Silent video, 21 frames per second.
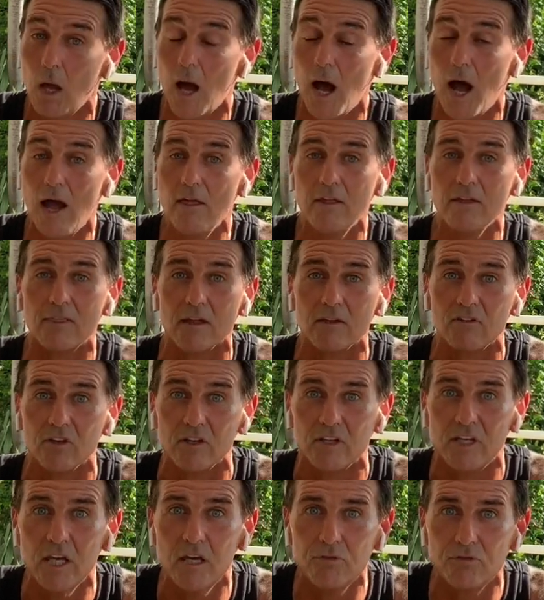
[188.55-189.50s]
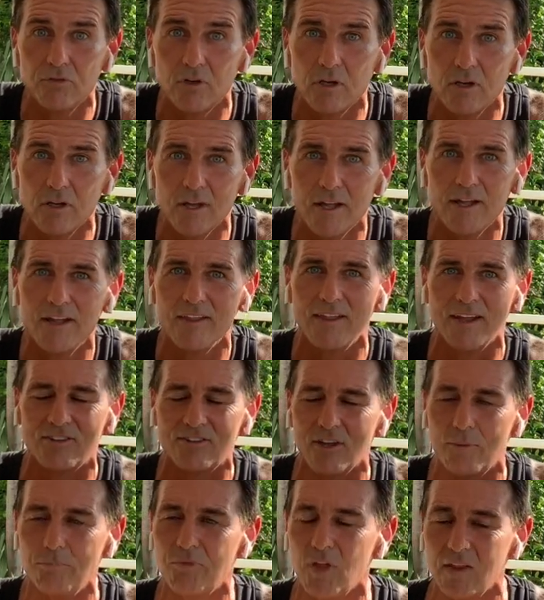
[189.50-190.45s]
I think that's a gift. That's
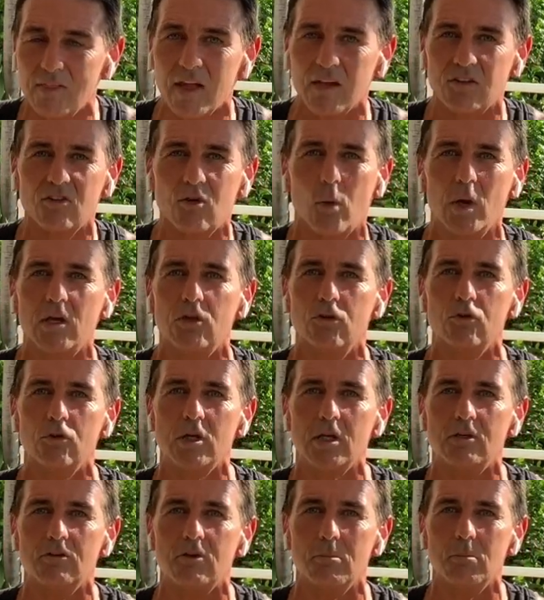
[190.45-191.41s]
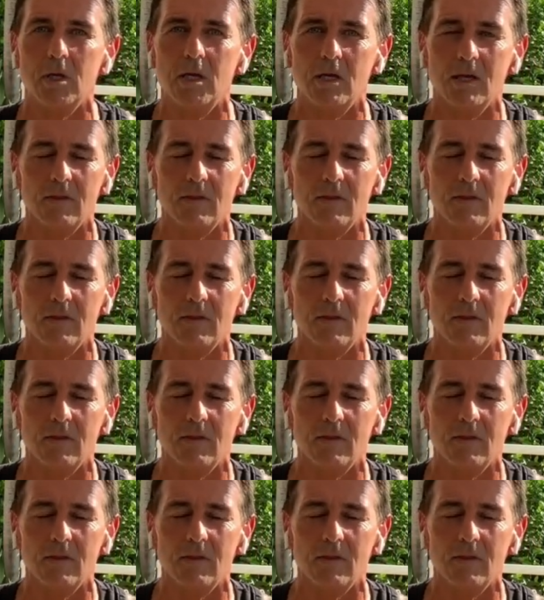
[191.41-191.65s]
something that's quite unique to me,